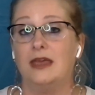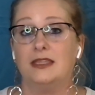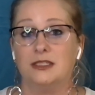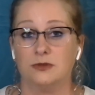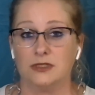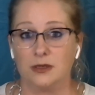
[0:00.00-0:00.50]

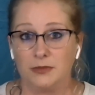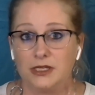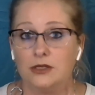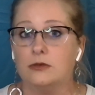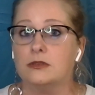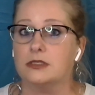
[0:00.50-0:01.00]
This was
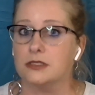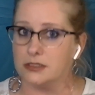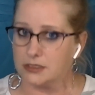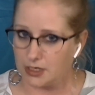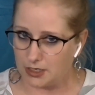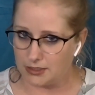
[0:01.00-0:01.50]
somebody who
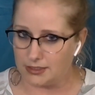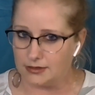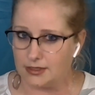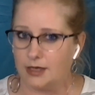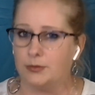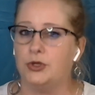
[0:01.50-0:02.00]
studied
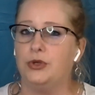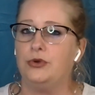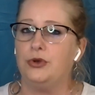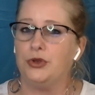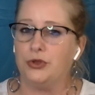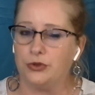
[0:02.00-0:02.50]
them, who
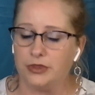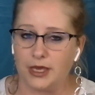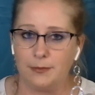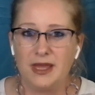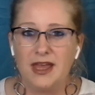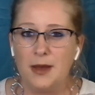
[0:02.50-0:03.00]
knew
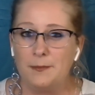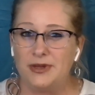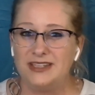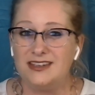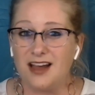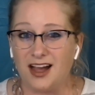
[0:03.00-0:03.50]
them.
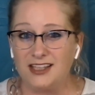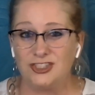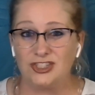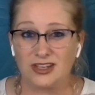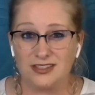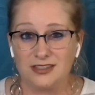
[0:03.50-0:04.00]
But not
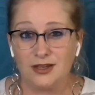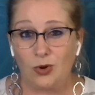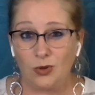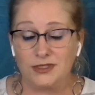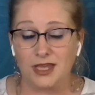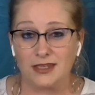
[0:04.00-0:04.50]
just the
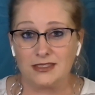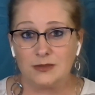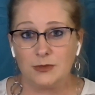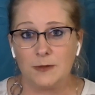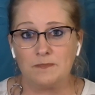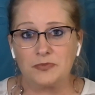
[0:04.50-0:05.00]
Old
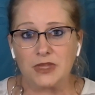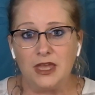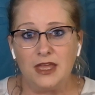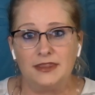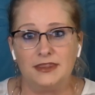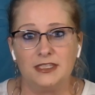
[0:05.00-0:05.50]
Testament.
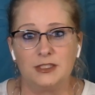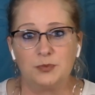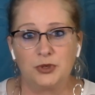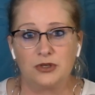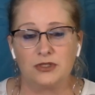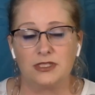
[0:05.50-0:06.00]
This
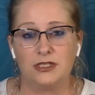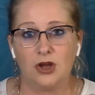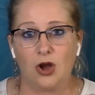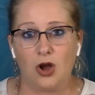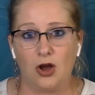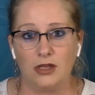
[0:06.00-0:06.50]
person
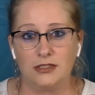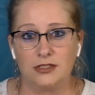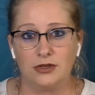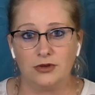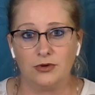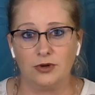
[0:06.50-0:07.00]

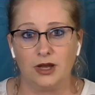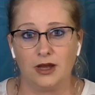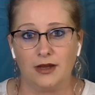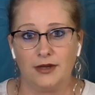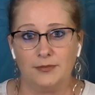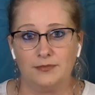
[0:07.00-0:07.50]
also
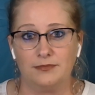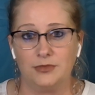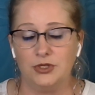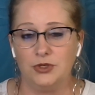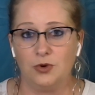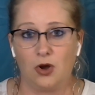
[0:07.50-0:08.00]

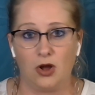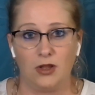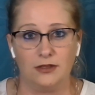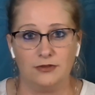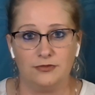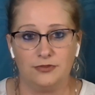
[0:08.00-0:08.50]
knew
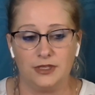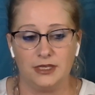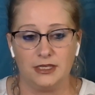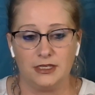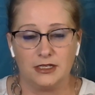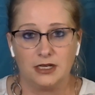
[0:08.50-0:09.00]
all of
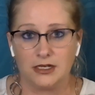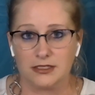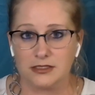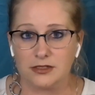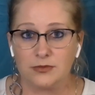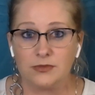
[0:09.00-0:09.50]
the
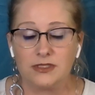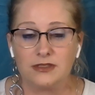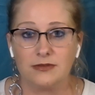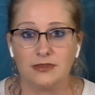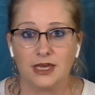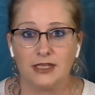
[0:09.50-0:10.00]
customs
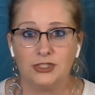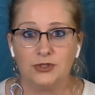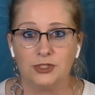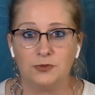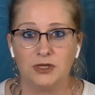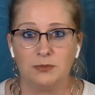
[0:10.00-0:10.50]
that
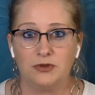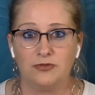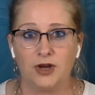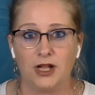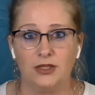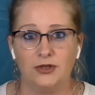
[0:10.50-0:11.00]
Jewish people
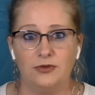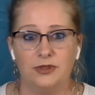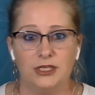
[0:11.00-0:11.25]
follow.